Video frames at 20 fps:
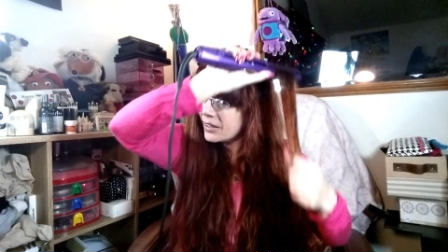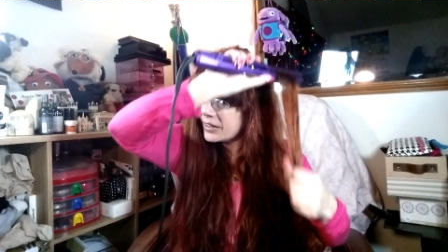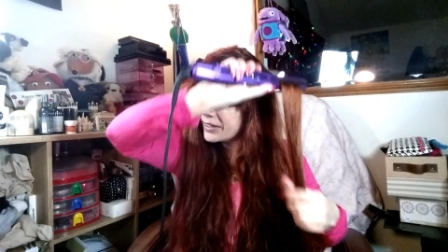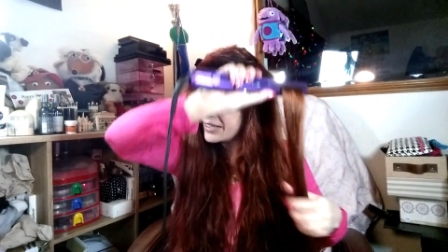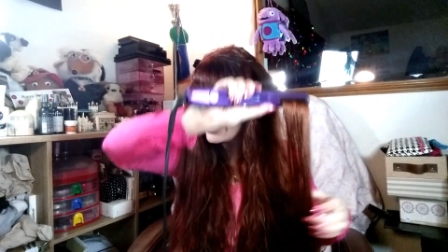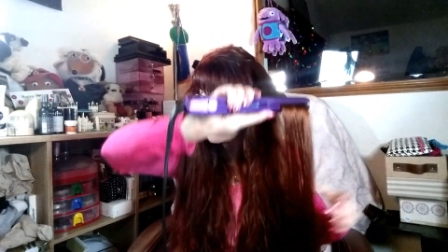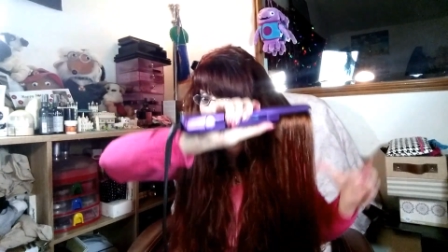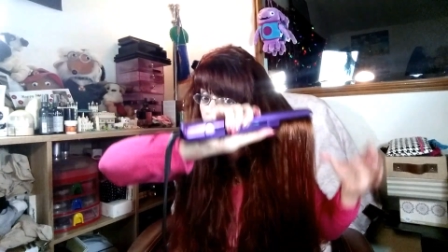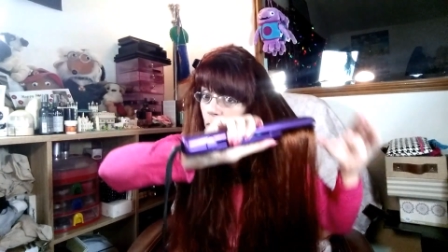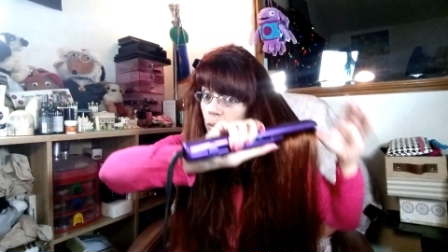
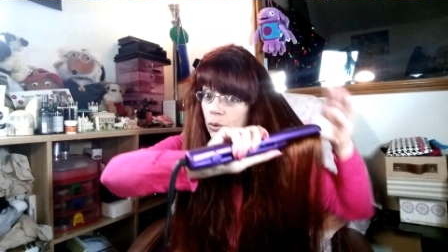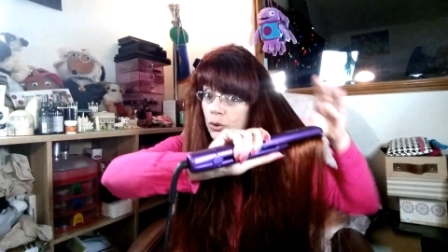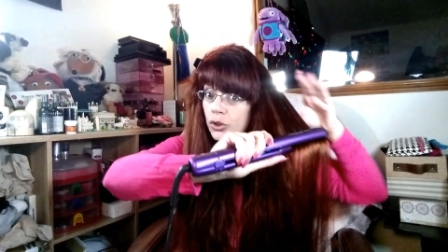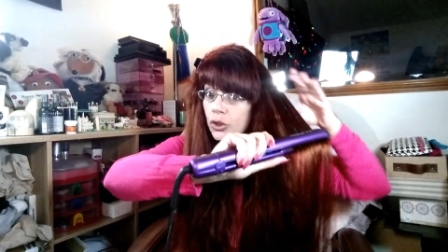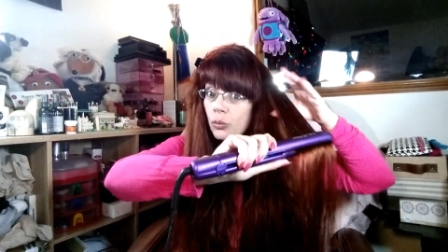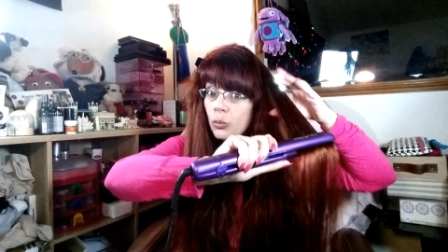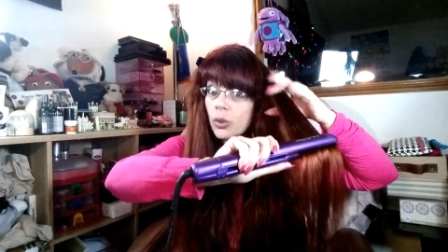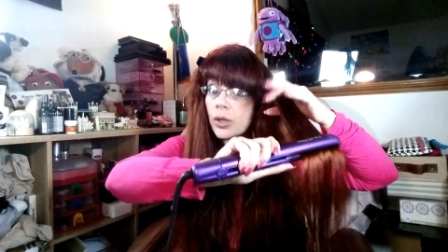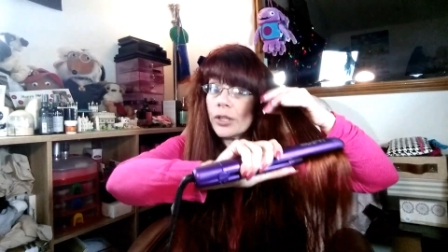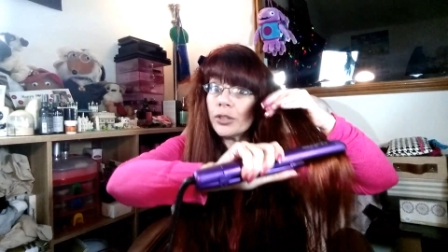That's
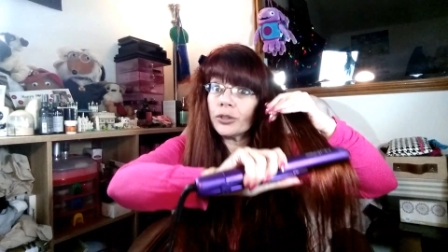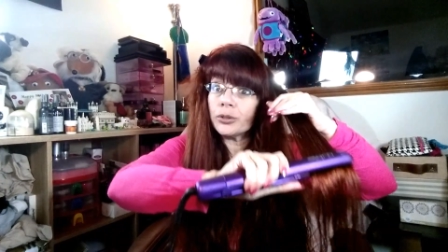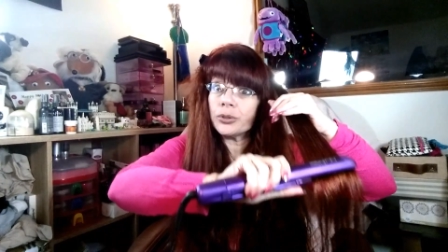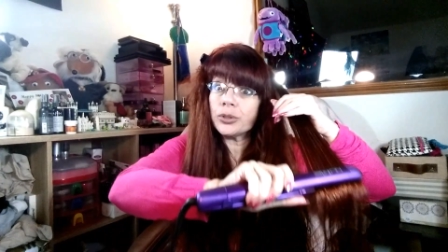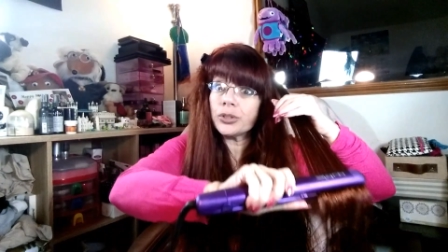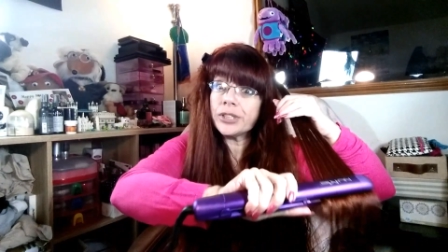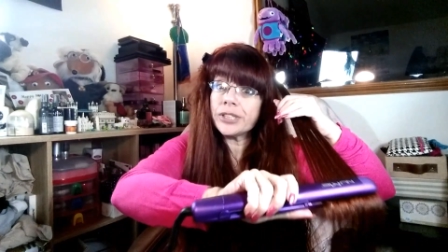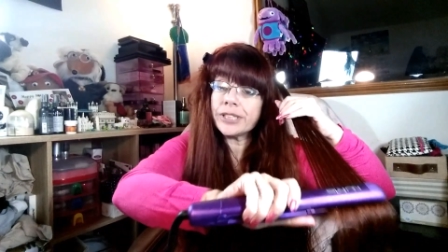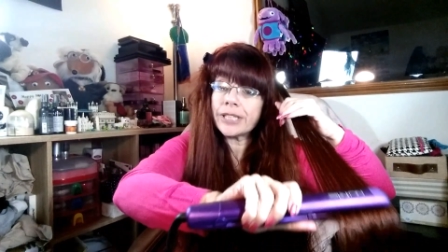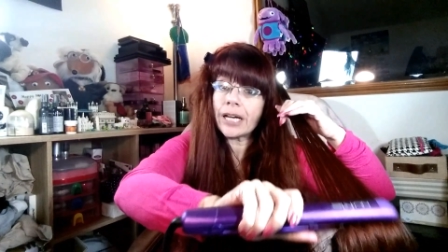also what I do
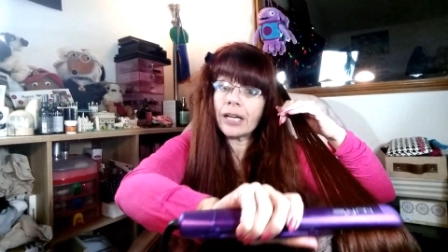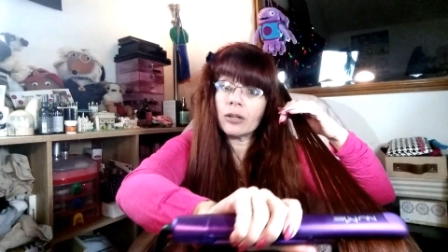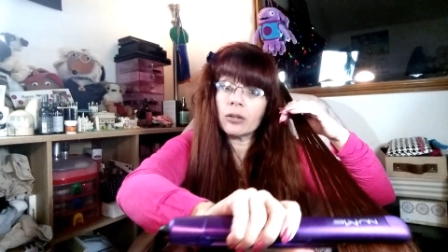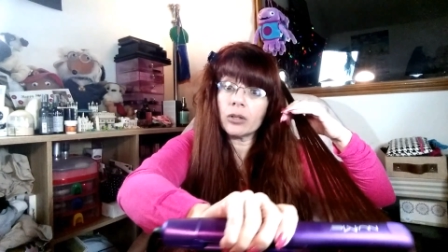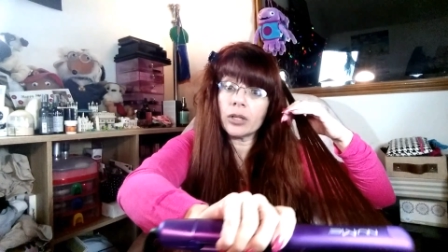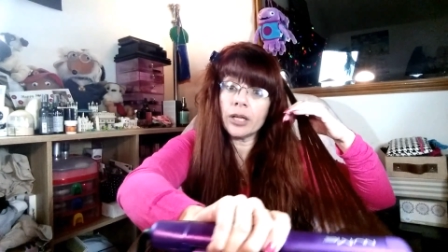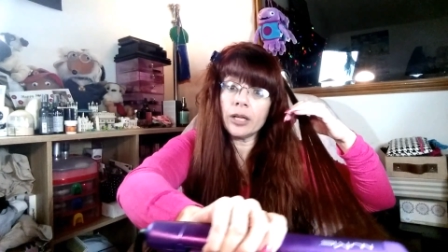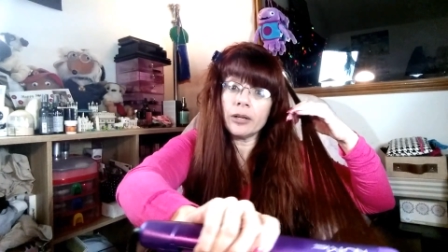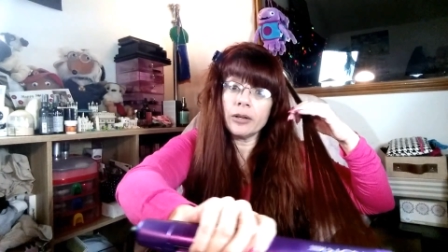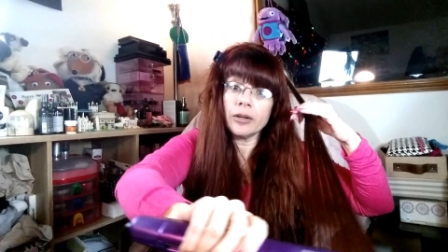to
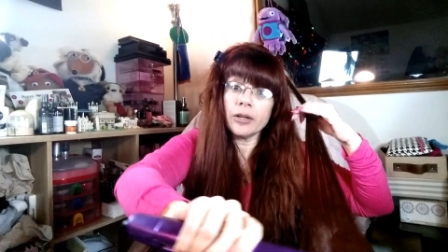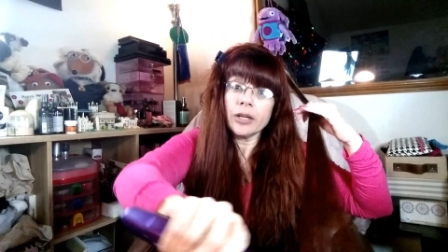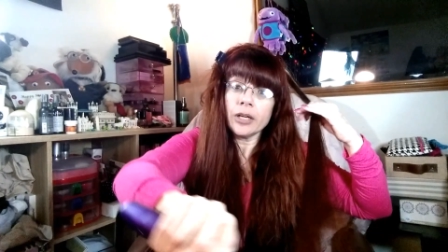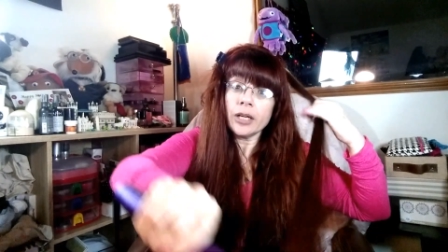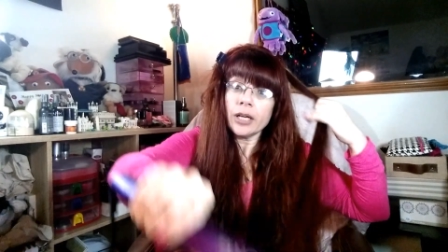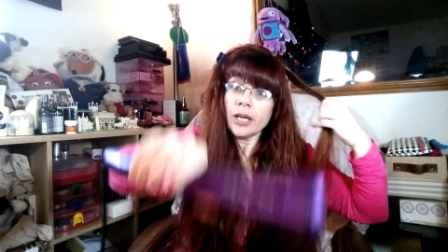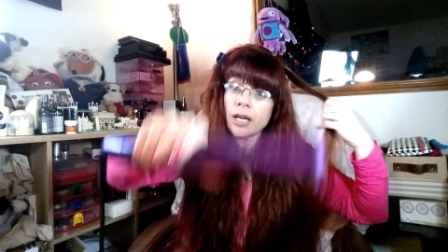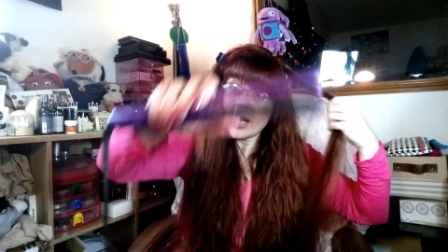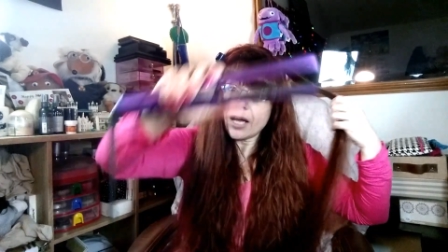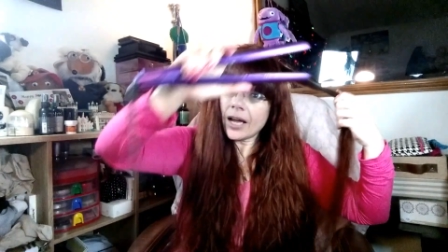detangle it.
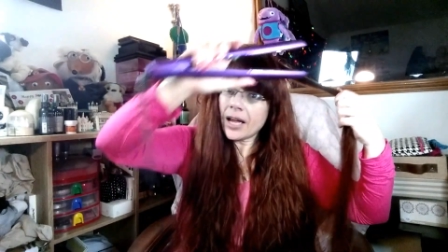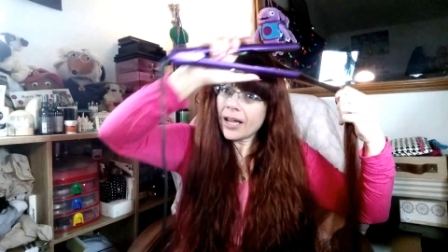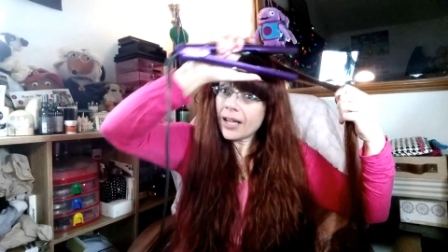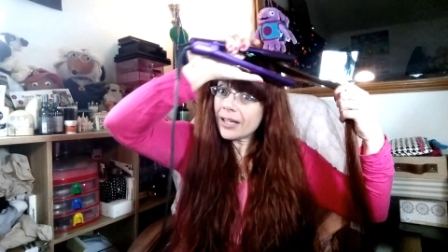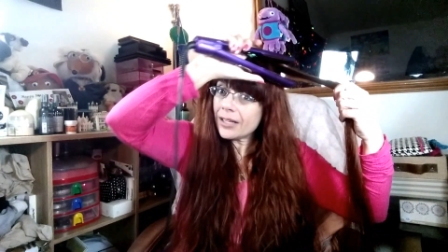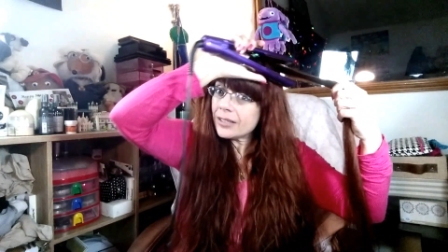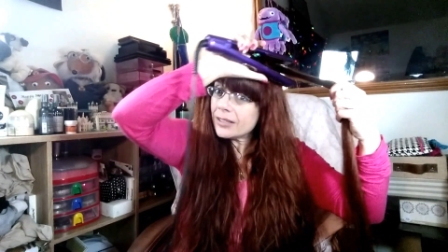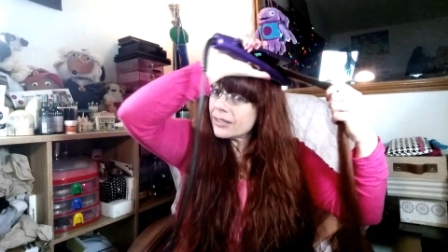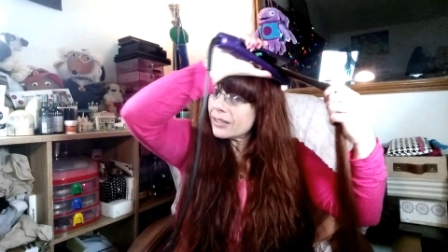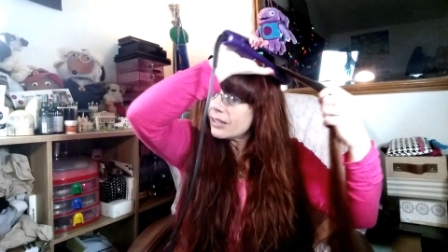
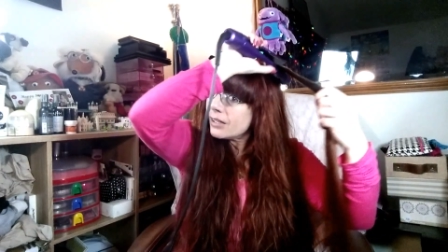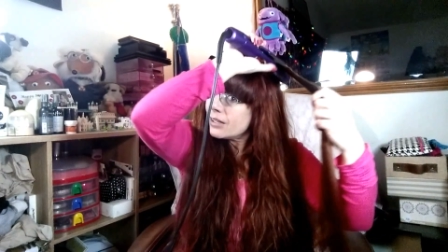And